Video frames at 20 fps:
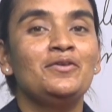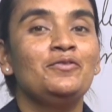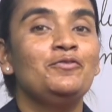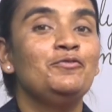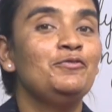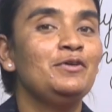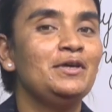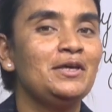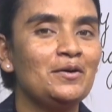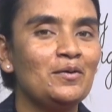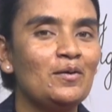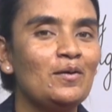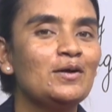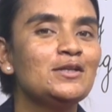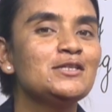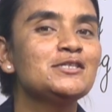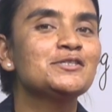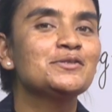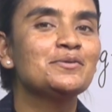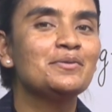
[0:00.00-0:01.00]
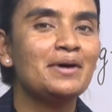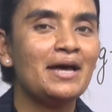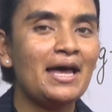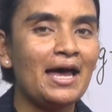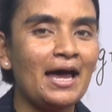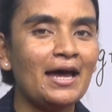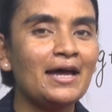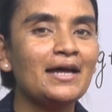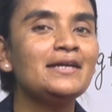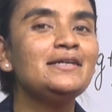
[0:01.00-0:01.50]
we also
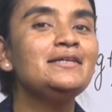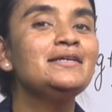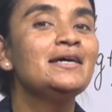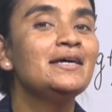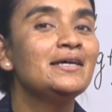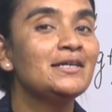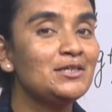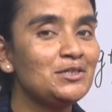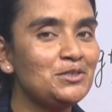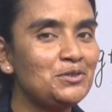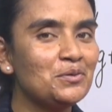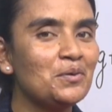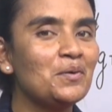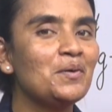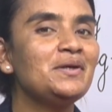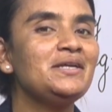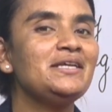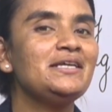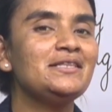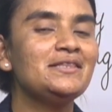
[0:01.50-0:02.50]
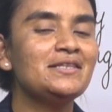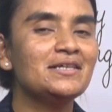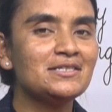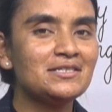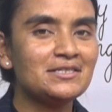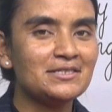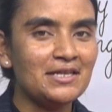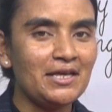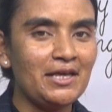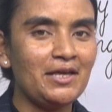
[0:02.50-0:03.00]
had done in the
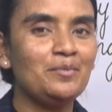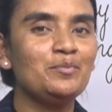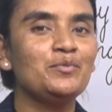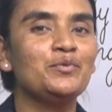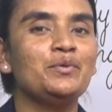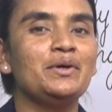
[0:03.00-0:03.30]
same